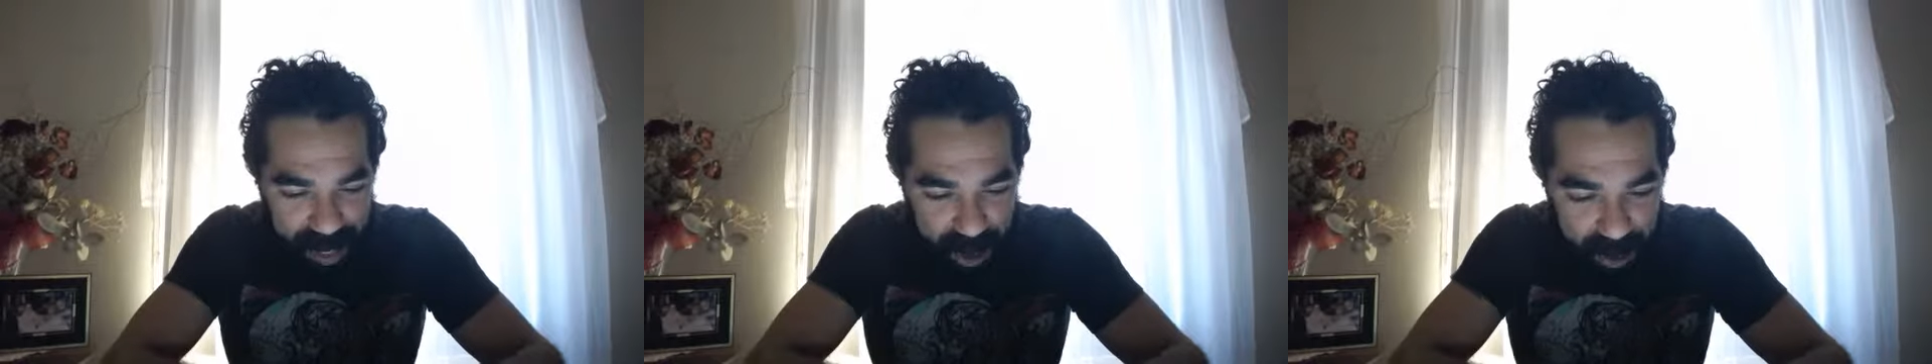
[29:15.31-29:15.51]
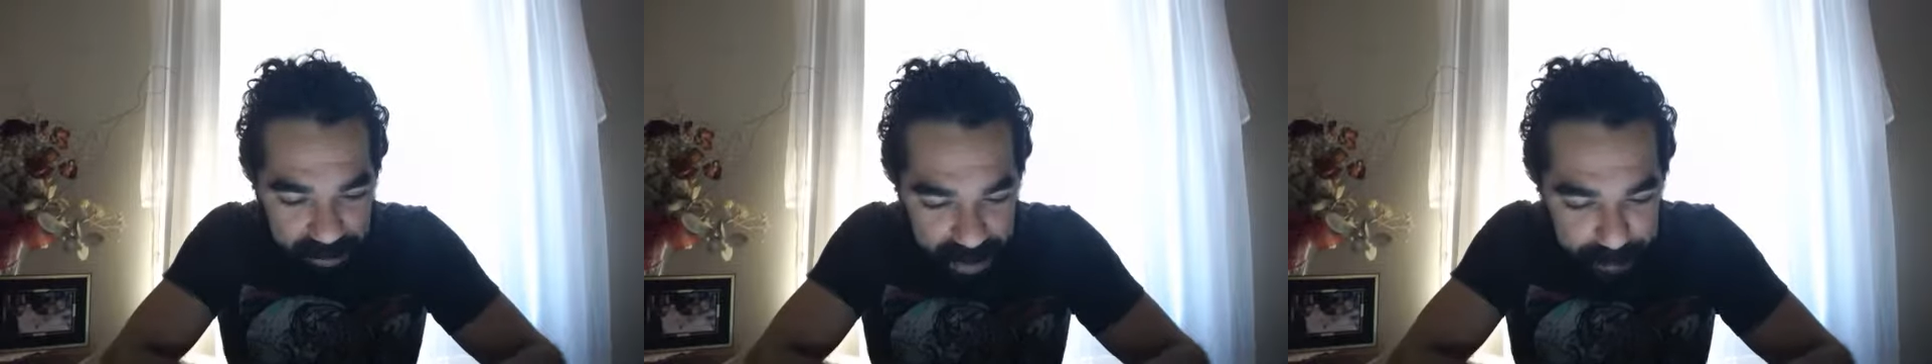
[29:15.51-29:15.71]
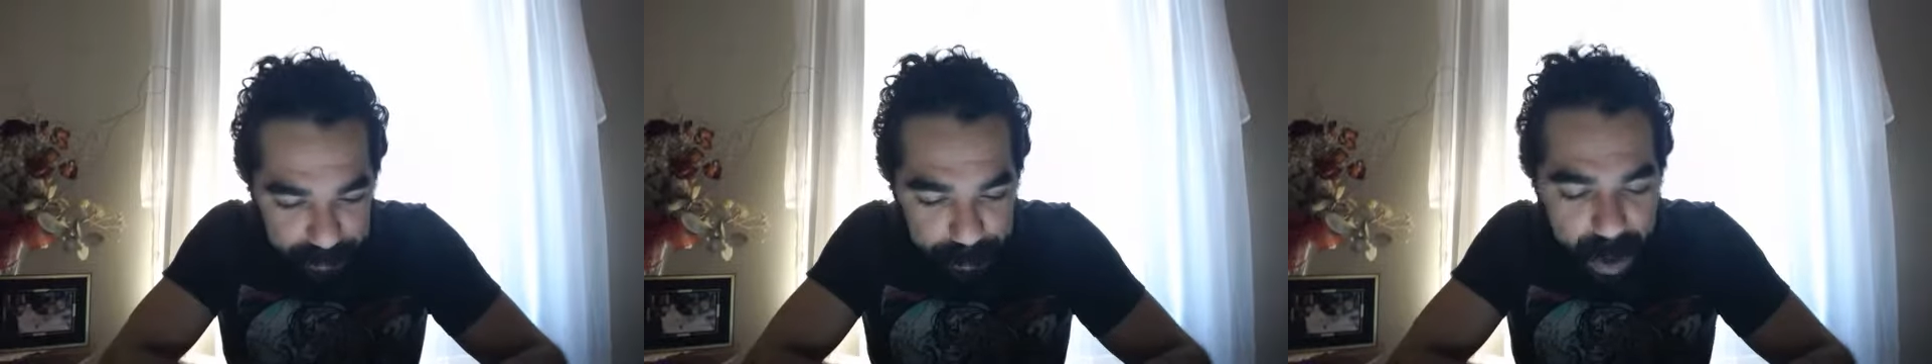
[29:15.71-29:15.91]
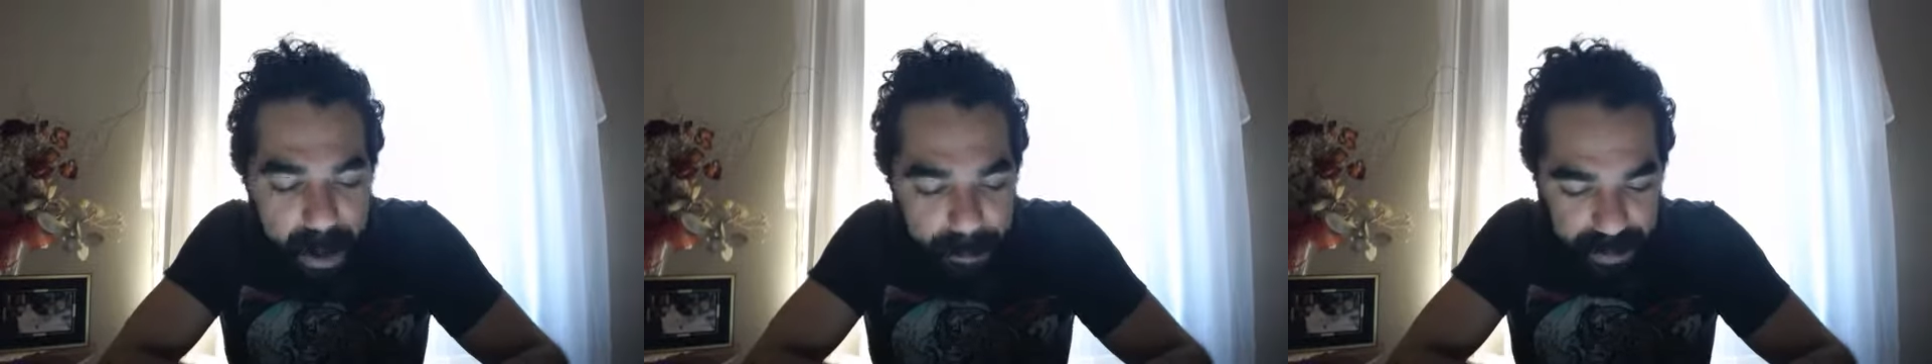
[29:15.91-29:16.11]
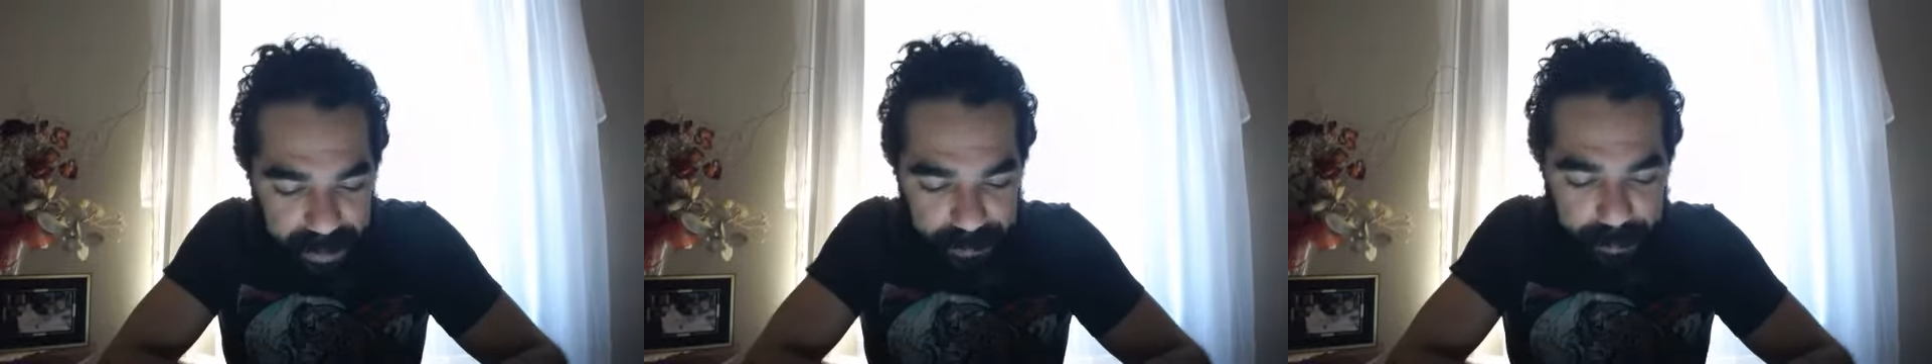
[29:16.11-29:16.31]
of a
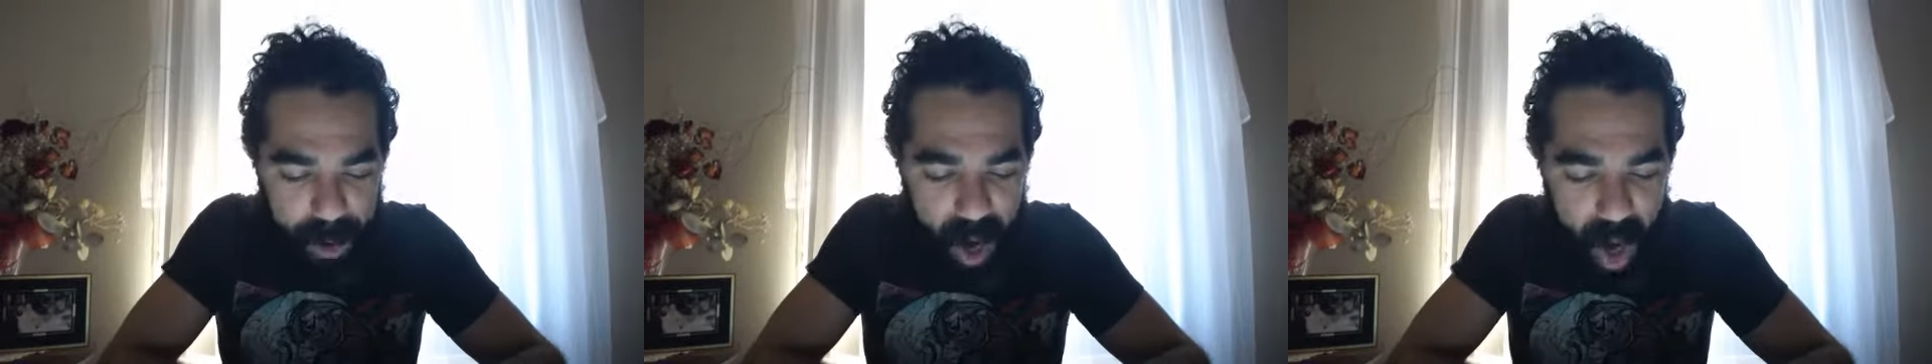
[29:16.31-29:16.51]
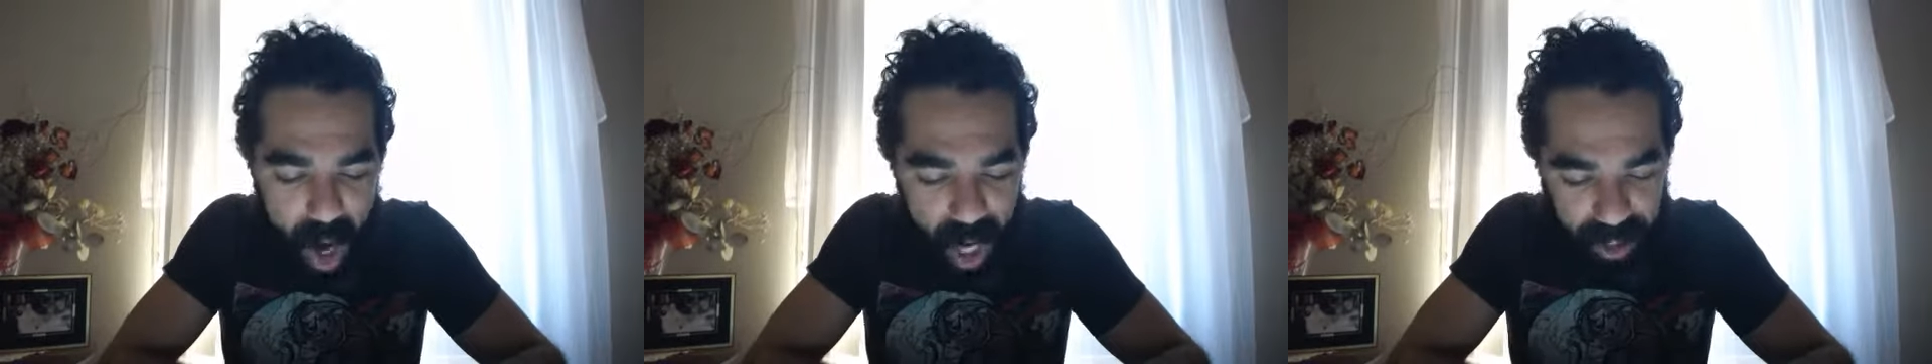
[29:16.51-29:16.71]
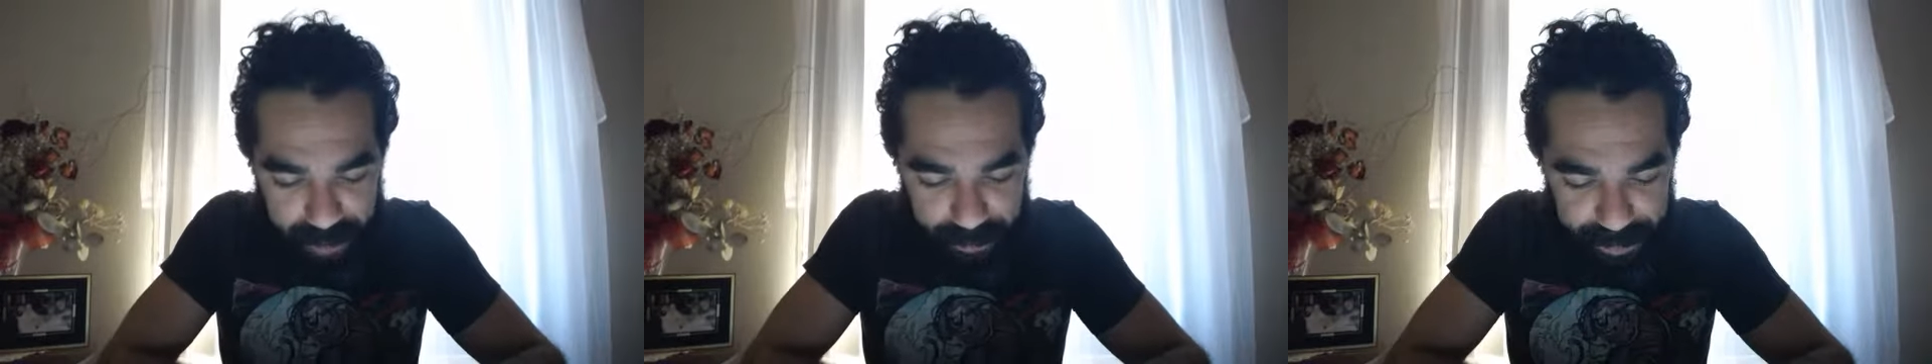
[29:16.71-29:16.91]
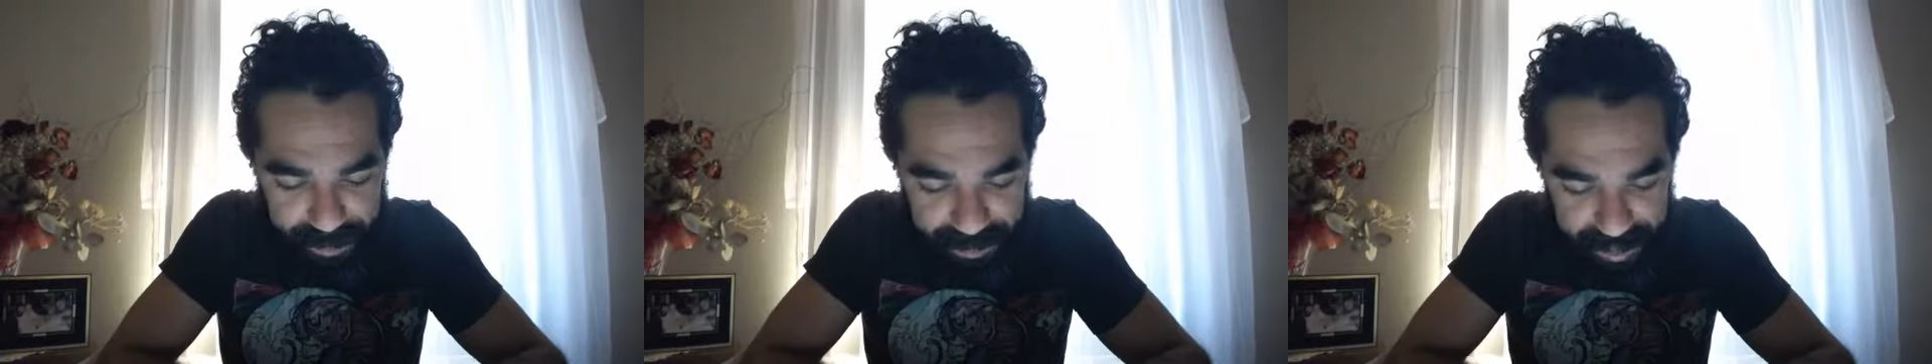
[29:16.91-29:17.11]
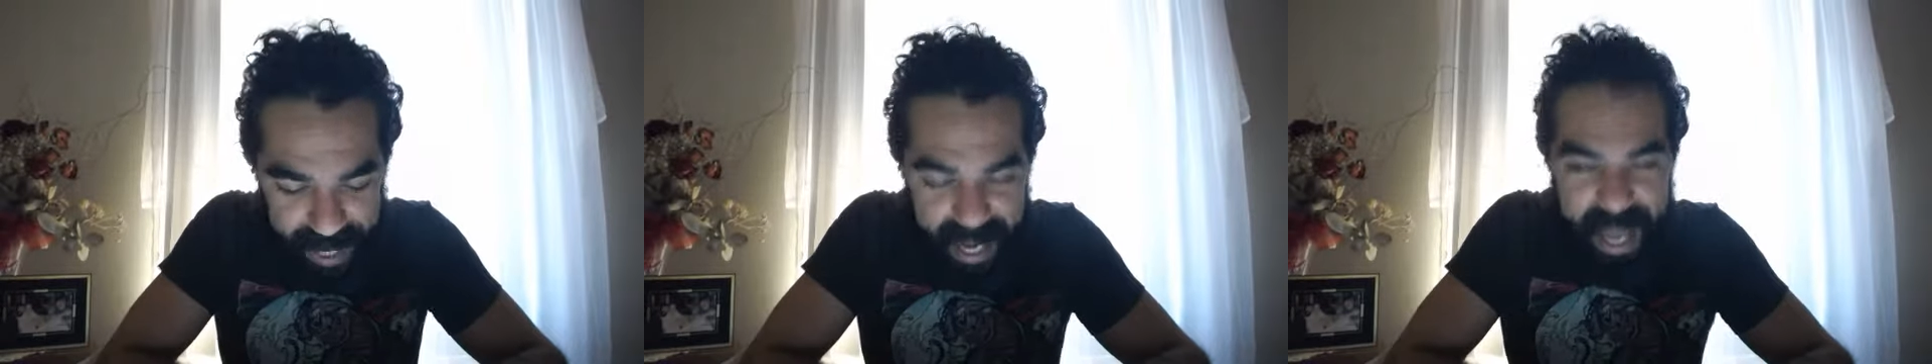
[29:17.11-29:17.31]
puppet
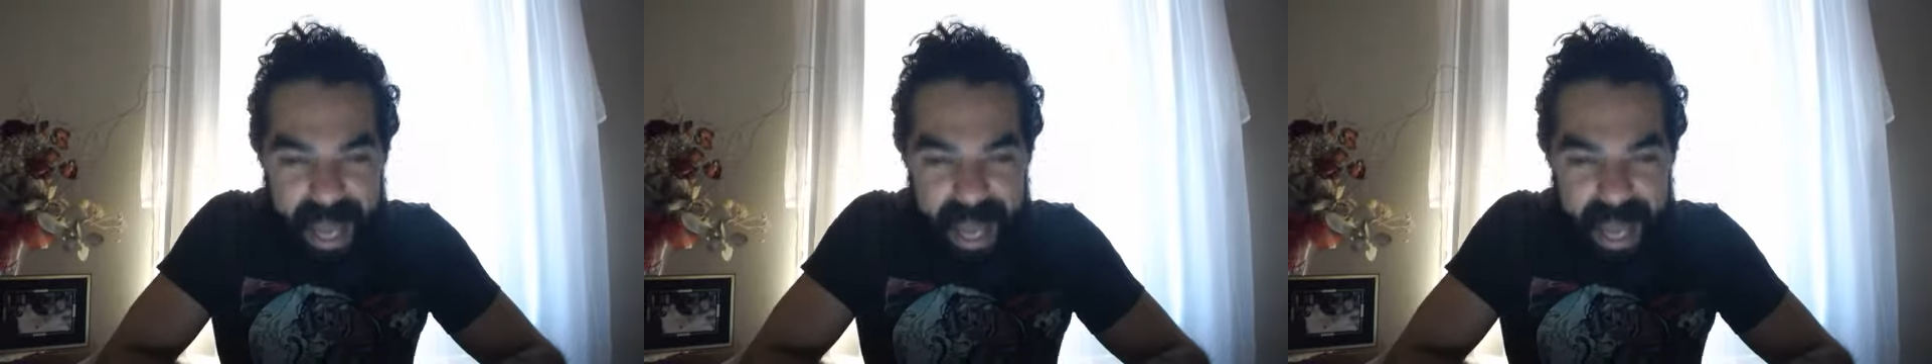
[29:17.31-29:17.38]
parliament